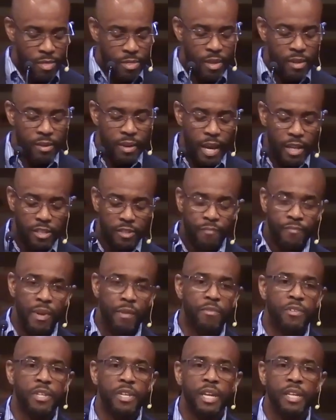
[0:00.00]
The next
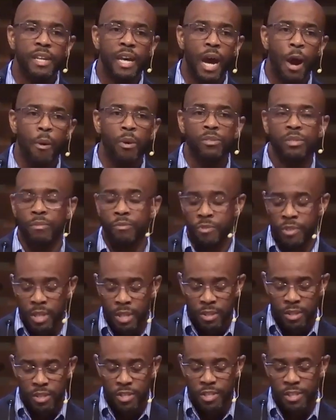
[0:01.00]
15 hours of
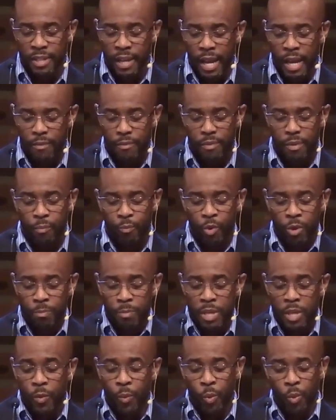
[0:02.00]
Jesus' life
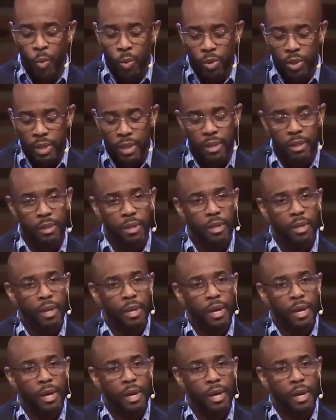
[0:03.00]
would be grueling,